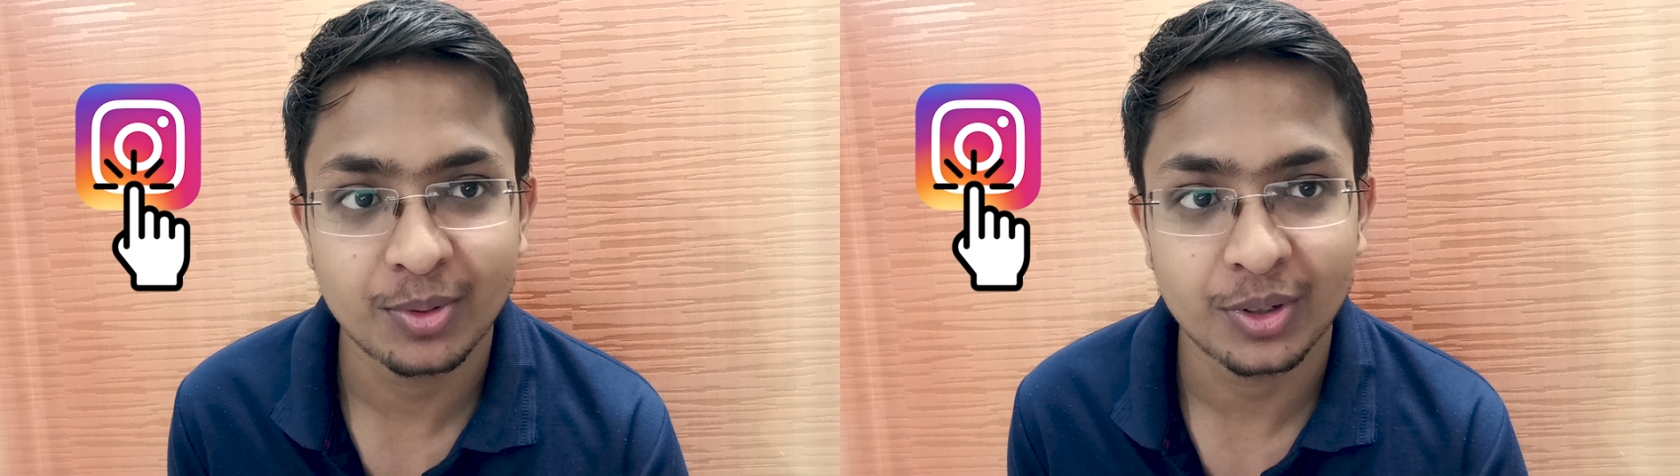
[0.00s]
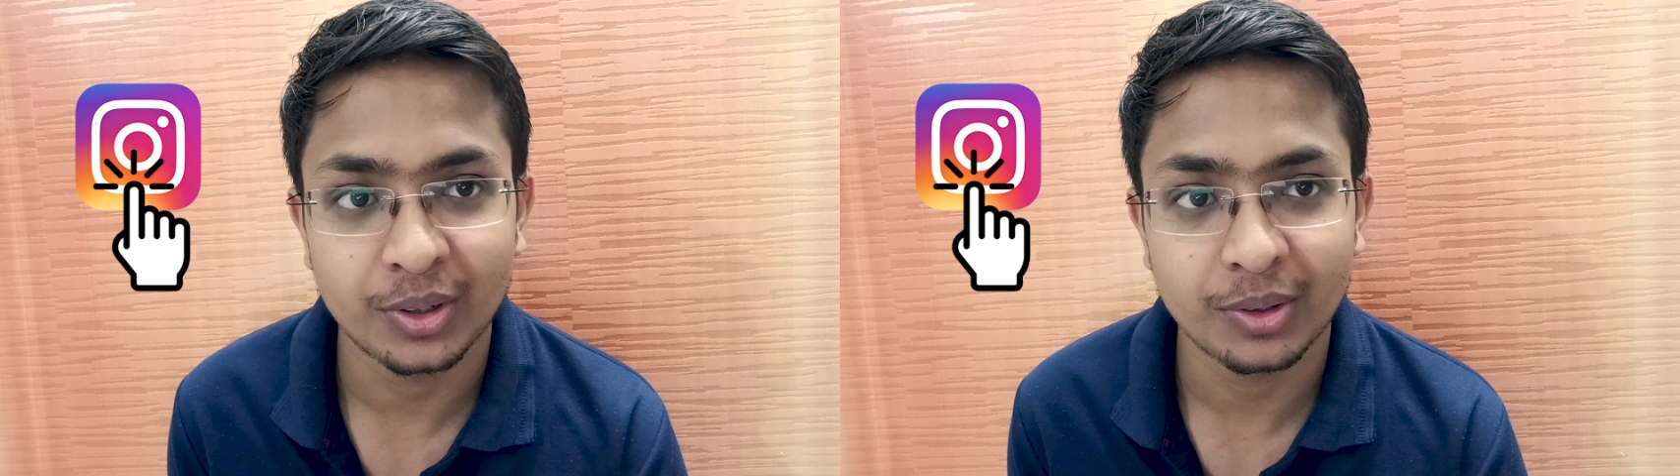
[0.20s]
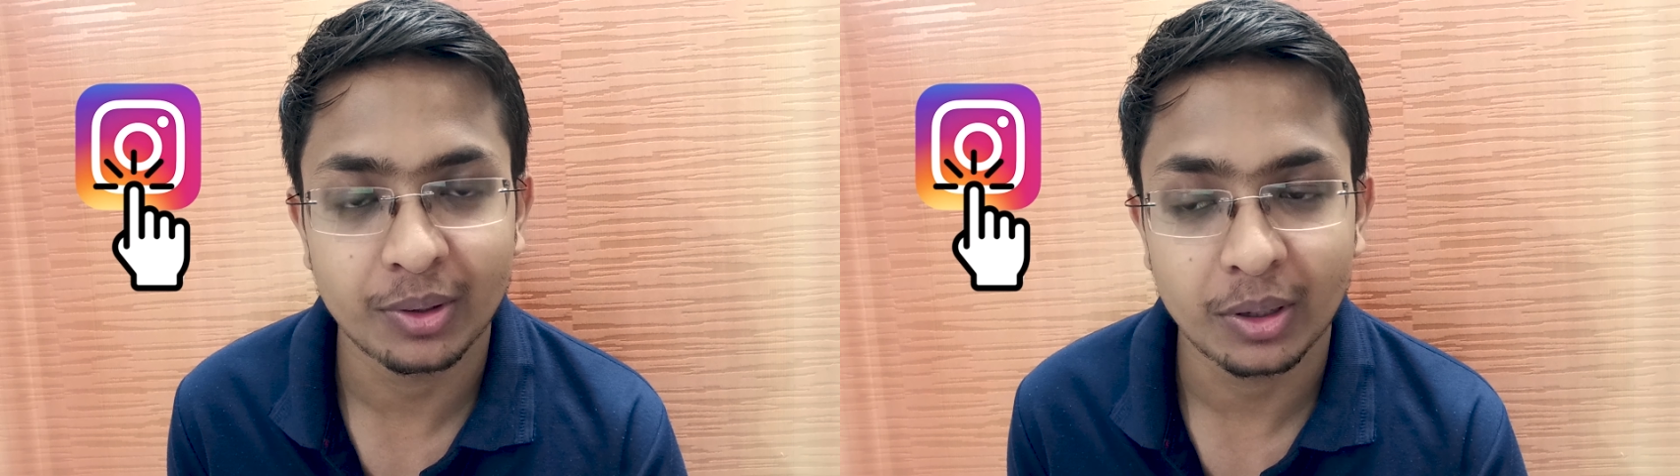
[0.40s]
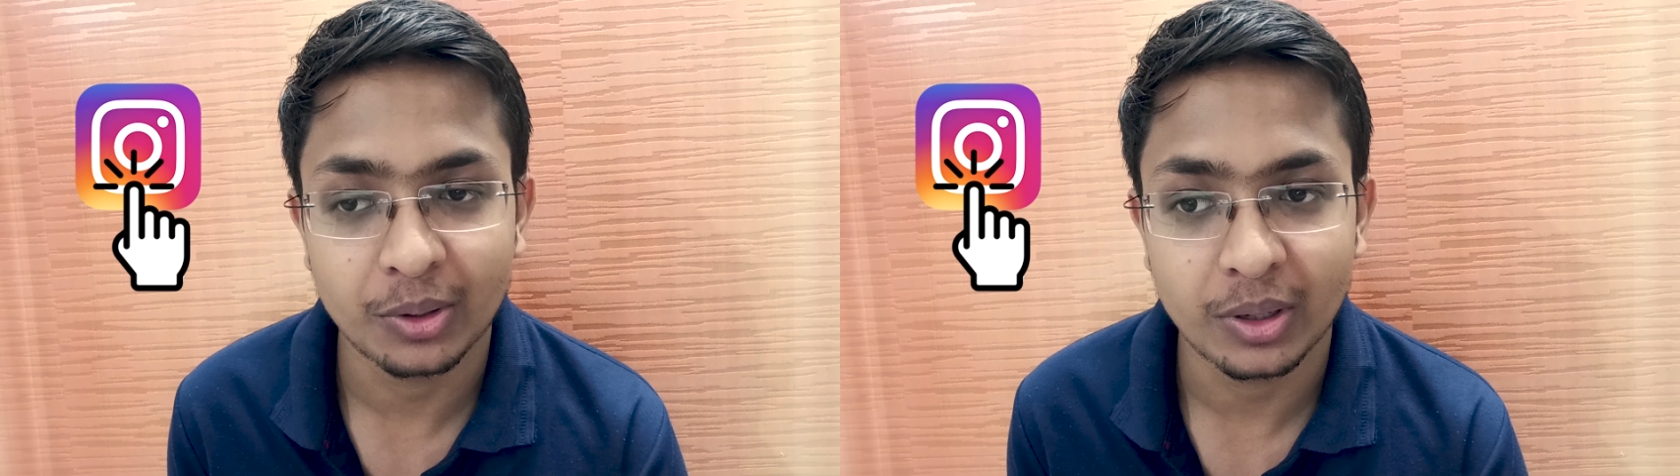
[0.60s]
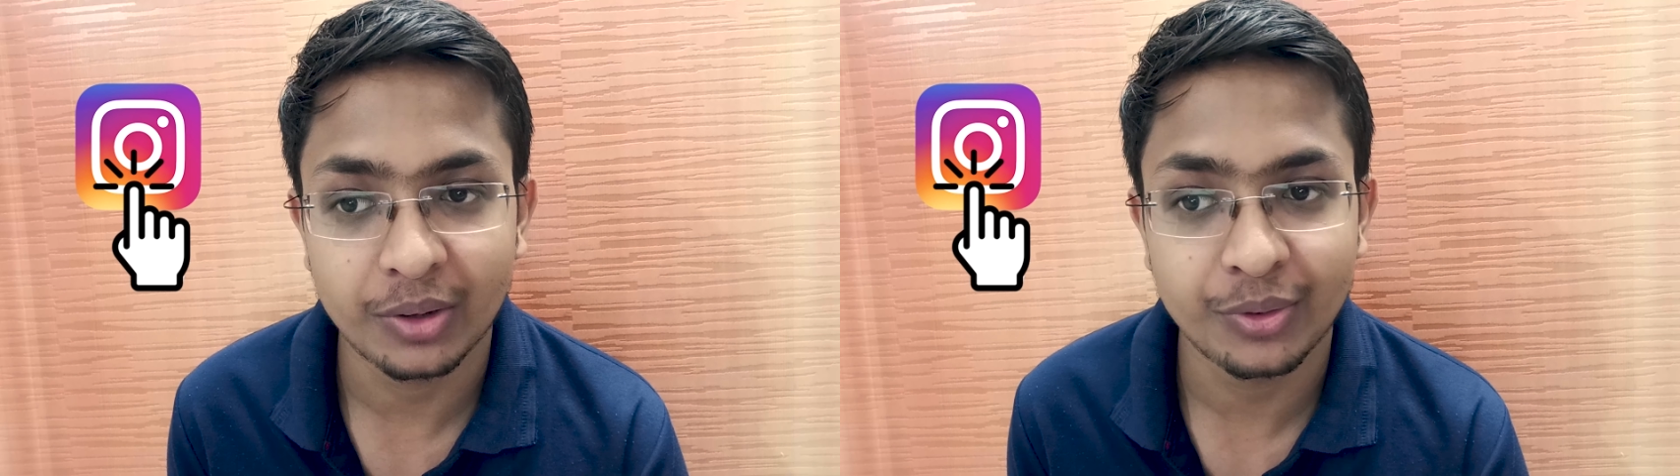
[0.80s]
So
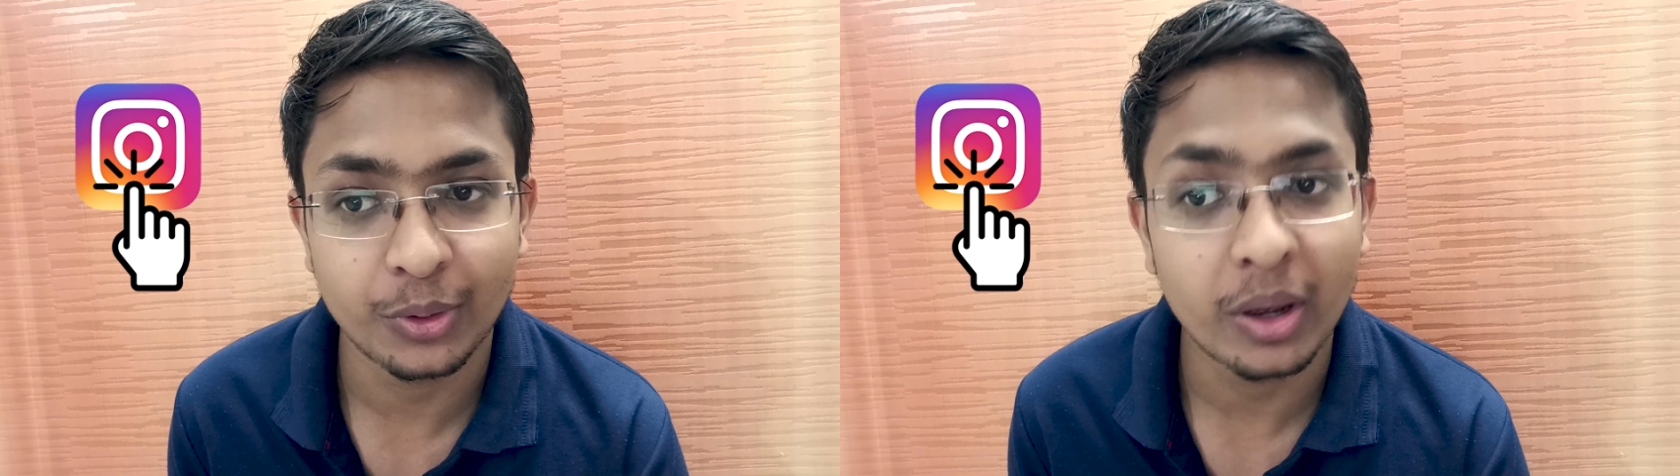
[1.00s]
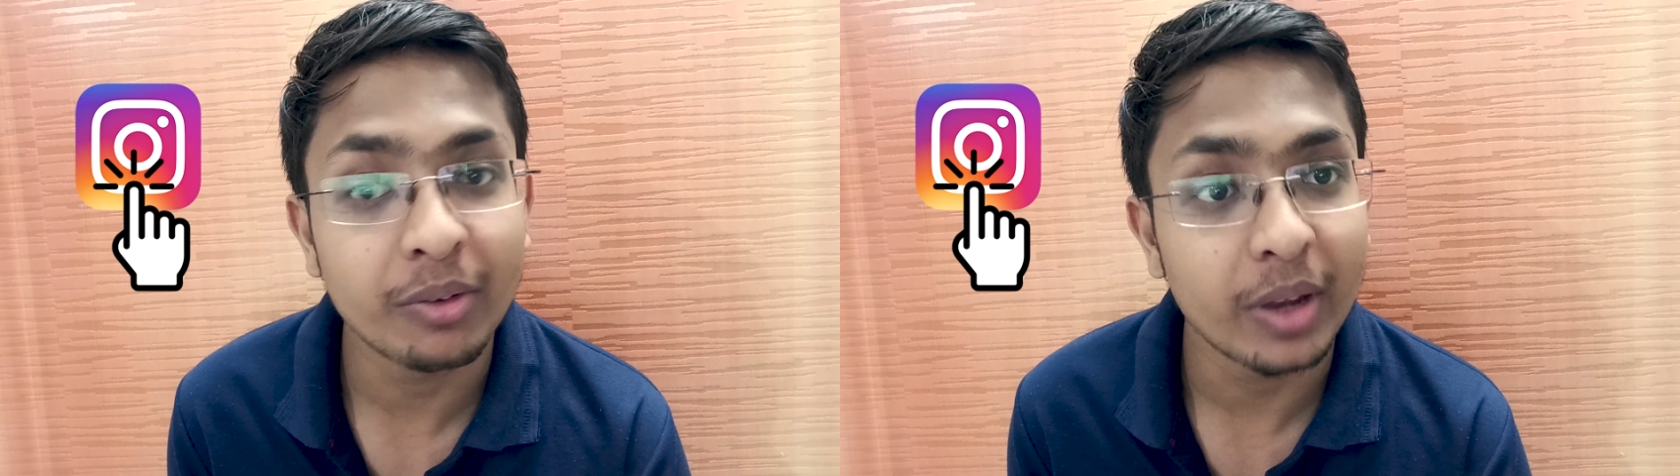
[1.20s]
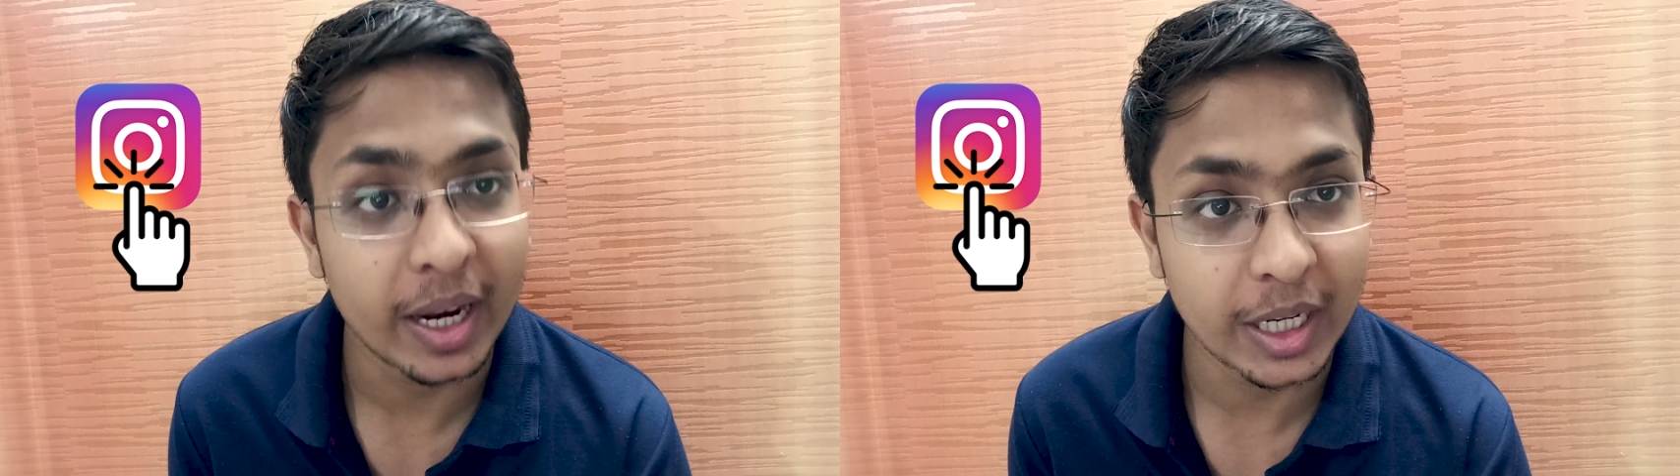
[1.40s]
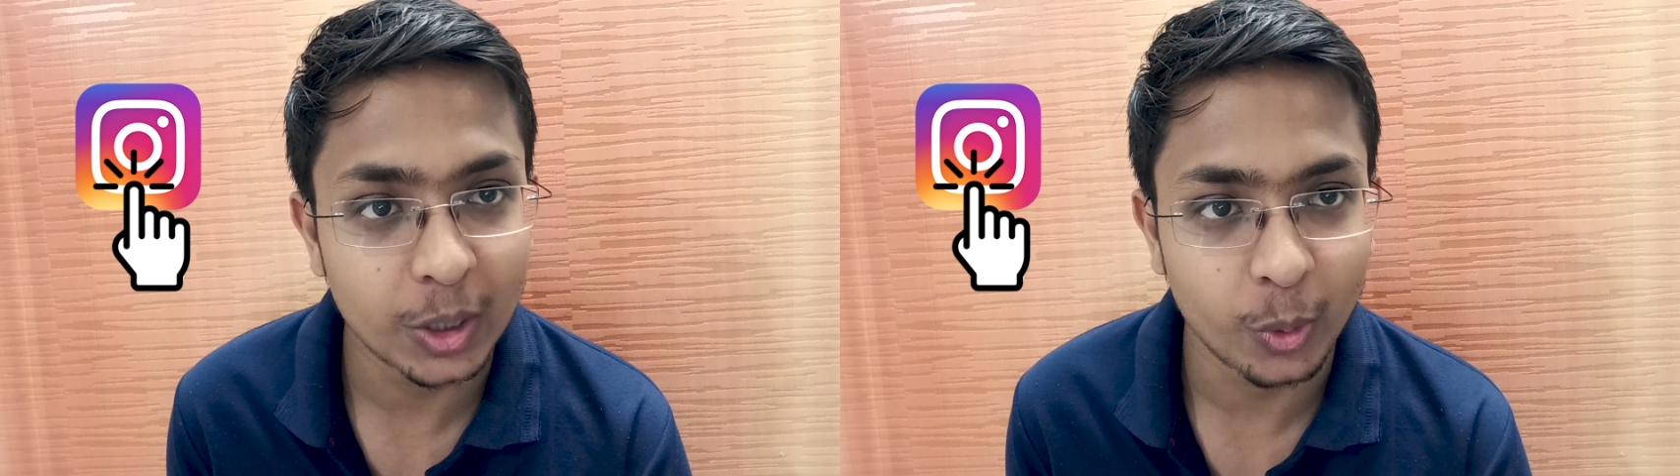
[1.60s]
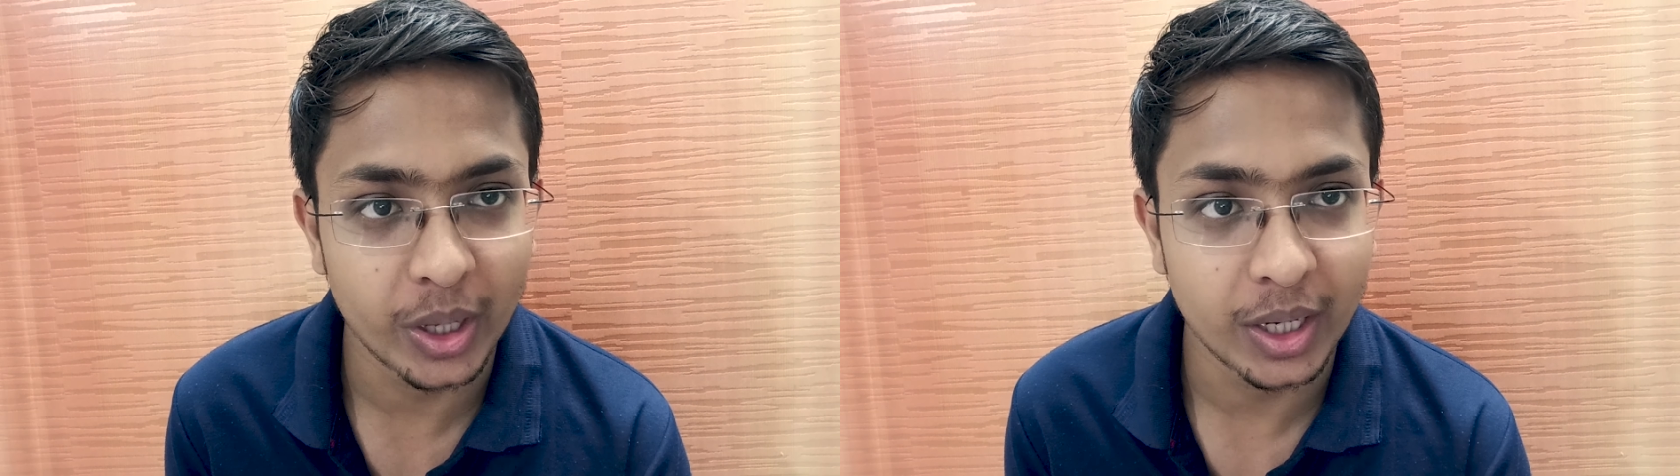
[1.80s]
if you have any
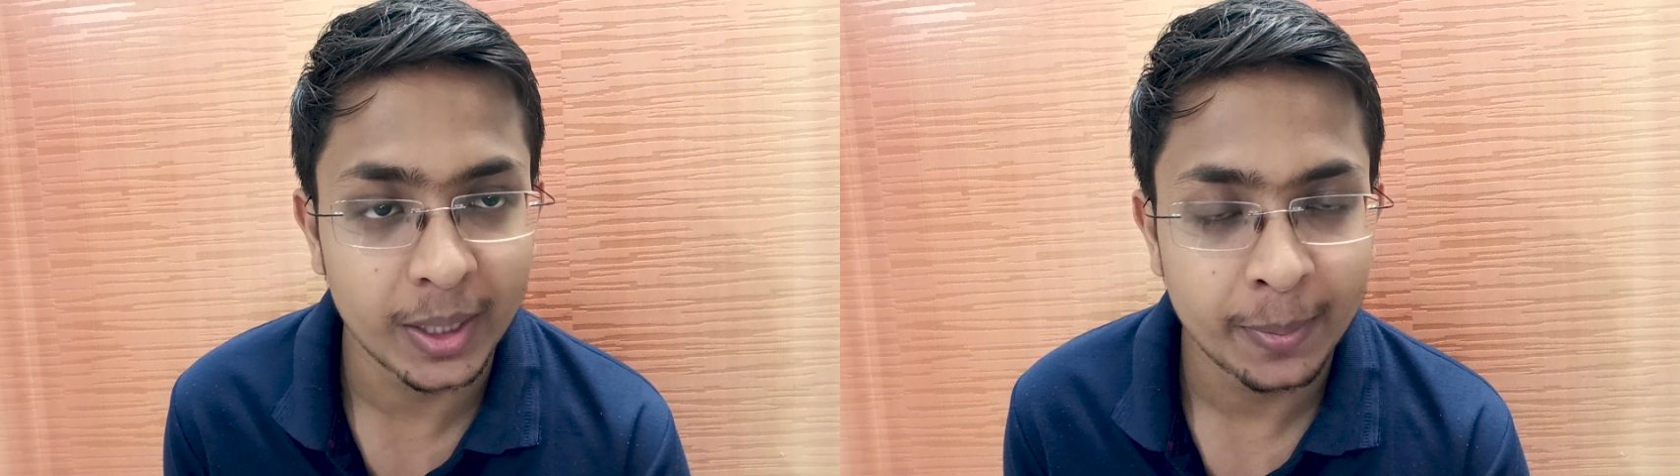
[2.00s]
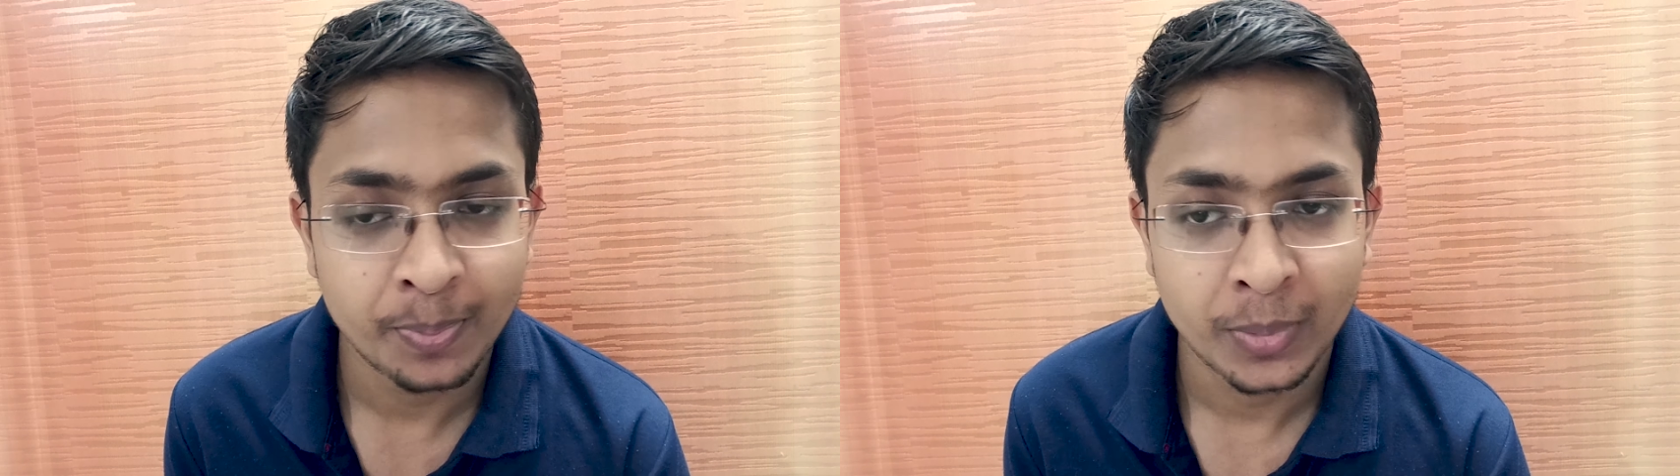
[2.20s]
query,